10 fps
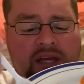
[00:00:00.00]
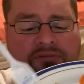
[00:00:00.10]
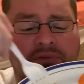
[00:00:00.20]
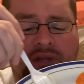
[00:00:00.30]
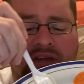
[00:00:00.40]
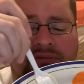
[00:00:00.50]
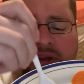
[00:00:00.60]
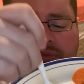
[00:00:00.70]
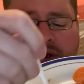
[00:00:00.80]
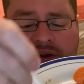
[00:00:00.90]
food that you've
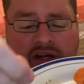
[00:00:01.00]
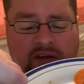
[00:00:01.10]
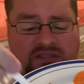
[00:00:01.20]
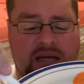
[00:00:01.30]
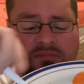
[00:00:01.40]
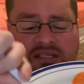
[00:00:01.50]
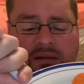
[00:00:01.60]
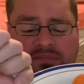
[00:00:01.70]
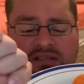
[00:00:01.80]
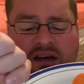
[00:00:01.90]
never heard of, some,
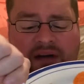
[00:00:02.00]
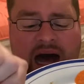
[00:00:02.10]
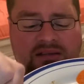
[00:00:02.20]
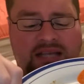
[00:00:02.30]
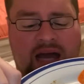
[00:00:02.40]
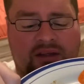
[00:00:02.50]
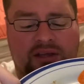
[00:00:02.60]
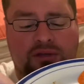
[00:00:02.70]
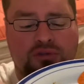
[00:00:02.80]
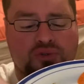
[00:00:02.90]
some stuff outside of the
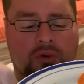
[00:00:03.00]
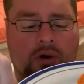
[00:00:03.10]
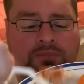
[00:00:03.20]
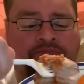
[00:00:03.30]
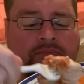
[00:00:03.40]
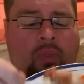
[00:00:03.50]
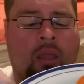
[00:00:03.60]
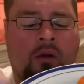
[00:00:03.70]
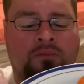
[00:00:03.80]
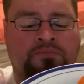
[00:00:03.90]
usual.
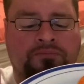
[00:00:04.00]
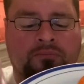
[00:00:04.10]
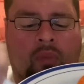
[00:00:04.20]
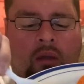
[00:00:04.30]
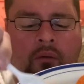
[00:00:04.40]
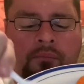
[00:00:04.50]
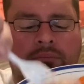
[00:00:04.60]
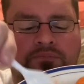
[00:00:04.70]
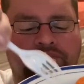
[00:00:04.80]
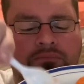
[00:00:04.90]
Mm.
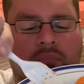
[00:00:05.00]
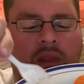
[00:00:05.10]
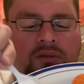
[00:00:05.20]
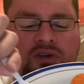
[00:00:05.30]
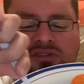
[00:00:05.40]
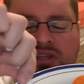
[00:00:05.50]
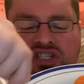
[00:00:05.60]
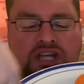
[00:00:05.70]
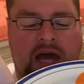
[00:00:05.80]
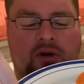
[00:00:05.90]
Those are the
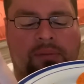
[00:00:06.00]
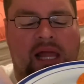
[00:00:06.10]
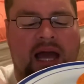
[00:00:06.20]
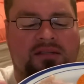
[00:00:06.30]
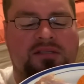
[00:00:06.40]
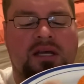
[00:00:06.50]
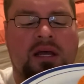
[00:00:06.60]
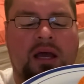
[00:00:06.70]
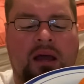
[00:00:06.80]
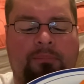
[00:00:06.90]
channel plans.
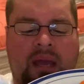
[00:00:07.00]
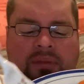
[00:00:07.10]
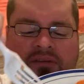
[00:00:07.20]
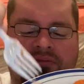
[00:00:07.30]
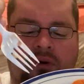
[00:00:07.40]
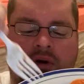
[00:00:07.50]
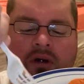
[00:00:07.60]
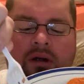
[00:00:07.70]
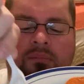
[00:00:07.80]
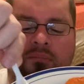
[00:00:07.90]
Maybe
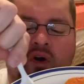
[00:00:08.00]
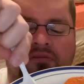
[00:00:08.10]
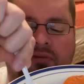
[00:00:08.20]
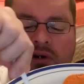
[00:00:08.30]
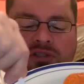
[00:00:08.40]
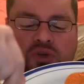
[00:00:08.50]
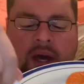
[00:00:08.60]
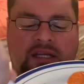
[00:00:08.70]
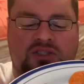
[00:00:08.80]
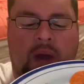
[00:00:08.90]
for more for
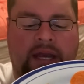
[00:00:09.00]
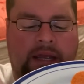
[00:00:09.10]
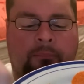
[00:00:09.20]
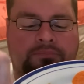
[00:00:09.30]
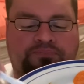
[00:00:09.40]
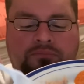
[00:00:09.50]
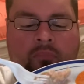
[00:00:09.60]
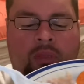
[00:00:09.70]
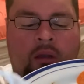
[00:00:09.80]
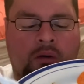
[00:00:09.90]
2020.
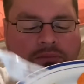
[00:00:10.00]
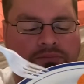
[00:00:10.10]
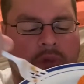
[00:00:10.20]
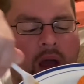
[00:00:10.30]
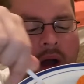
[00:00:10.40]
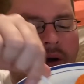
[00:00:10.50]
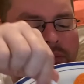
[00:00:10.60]
Uh,